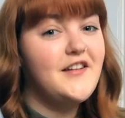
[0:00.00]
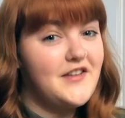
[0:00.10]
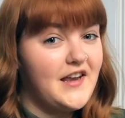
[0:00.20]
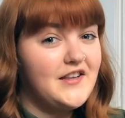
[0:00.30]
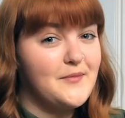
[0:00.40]

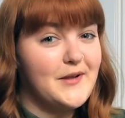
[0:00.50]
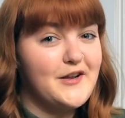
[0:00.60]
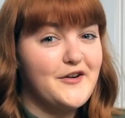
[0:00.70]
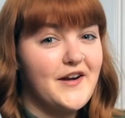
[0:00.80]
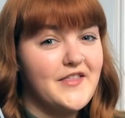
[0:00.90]
Daisy
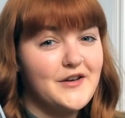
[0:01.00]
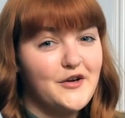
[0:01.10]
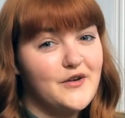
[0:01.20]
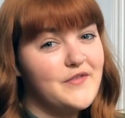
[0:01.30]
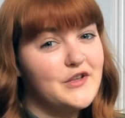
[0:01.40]
Miller and the
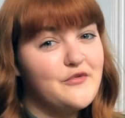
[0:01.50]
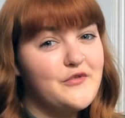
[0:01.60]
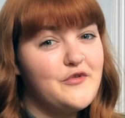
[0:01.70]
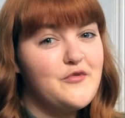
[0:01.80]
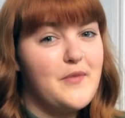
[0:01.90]
Turn of the
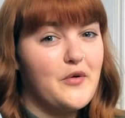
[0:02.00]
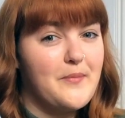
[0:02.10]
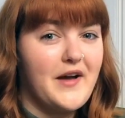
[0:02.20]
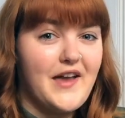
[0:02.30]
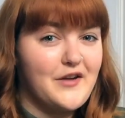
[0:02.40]
Screw, both
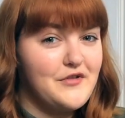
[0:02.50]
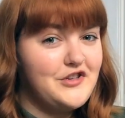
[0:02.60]
by Henry